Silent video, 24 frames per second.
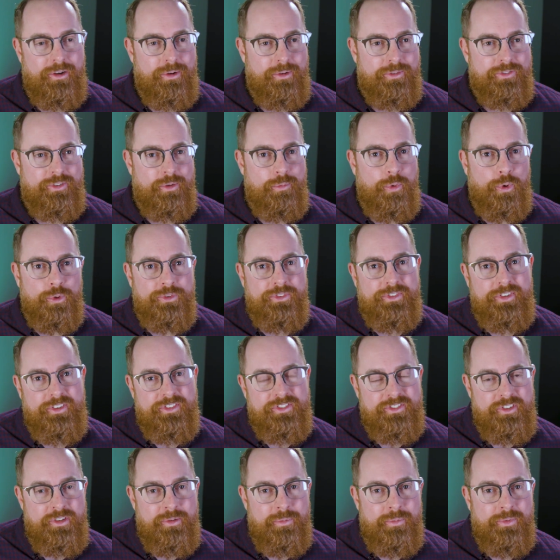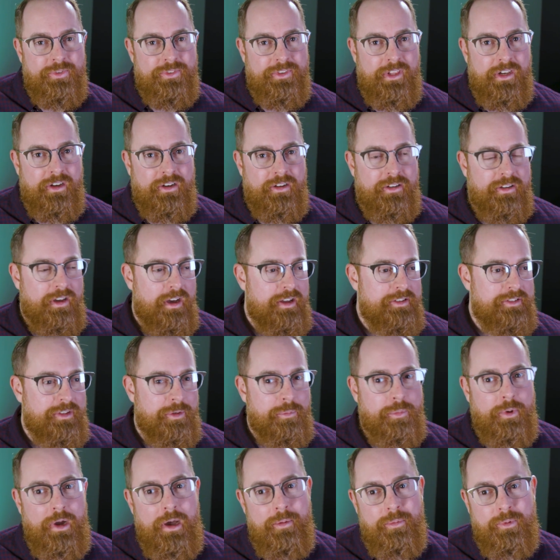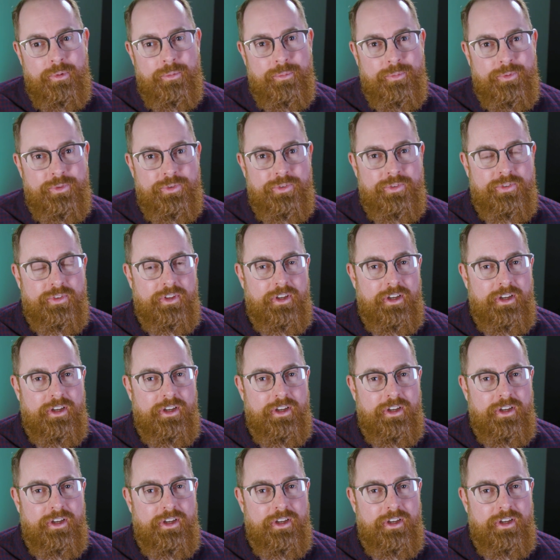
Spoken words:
some old systems that are causing problems